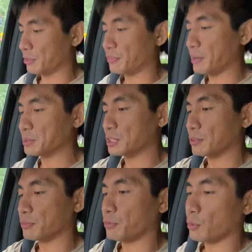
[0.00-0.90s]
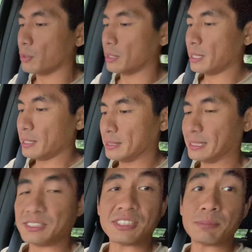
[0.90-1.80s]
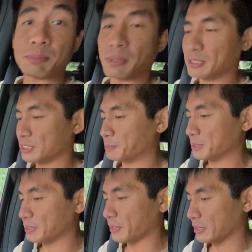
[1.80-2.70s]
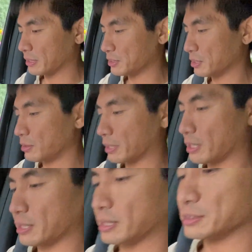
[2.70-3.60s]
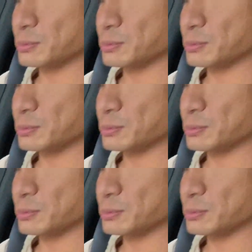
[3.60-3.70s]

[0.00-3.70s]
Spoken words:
they're famous here for these cinnamon buns specifically. So I got us,